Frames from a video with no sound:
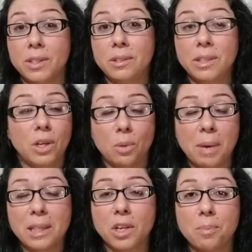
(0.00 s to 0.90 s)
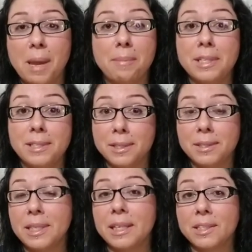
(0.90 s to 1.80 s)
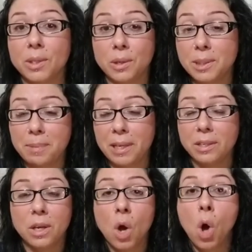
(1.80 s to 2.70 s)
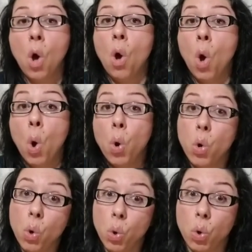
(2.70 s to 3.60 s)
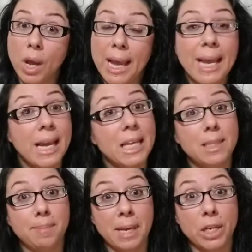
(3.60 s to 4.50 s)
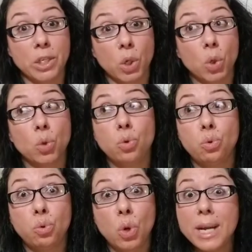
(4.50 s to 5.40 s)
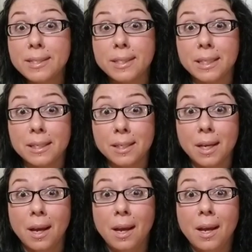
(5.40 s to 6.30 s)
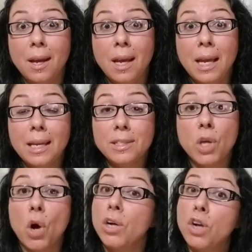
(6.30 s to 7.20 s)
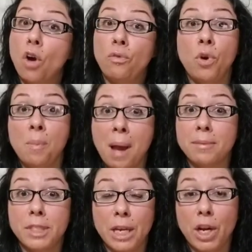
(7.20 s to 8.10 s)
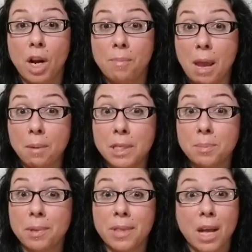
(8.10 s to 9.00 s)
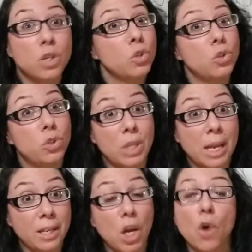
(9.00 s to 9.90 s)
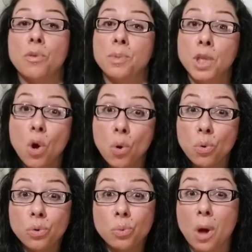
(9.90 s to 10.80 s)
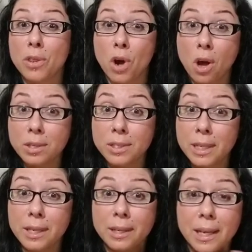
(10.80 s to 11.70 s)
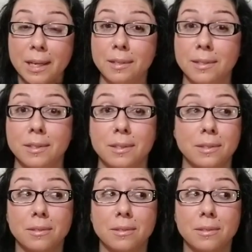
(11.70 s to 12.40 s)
you know, my little baby's still sick. So it's been, it has been crazy. It is hard enough for a mom to take care of babies, but then taking care of them alone while they're all sick is,